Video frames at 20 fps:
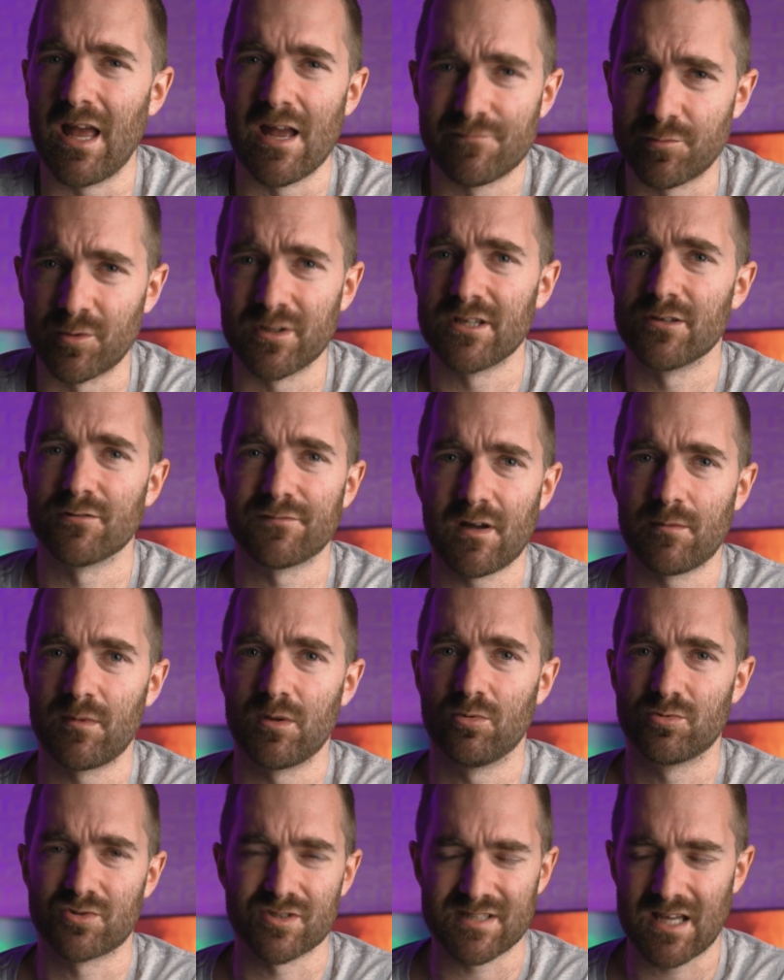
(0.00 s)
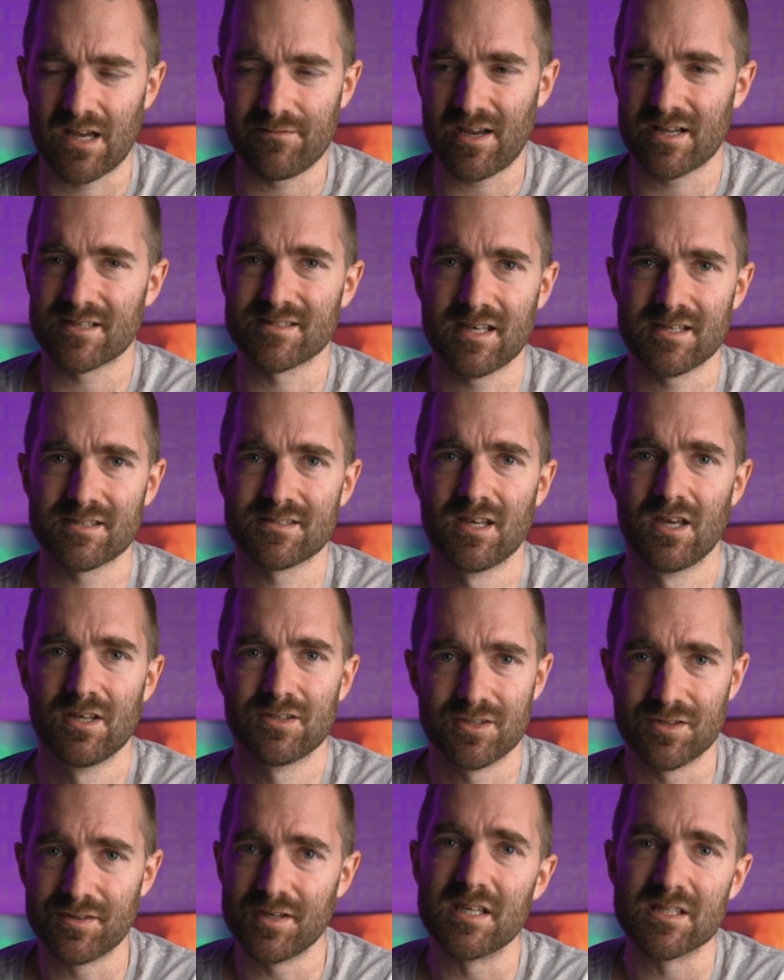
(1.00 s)
everybody in your family will just have access
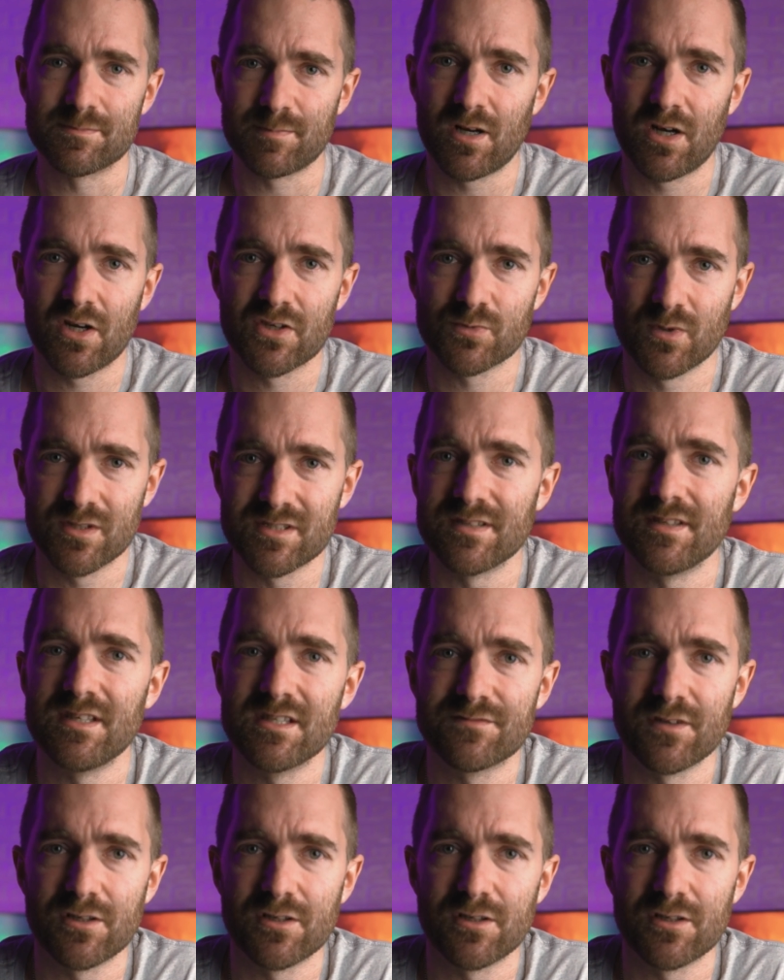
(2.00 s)
to these passwords in these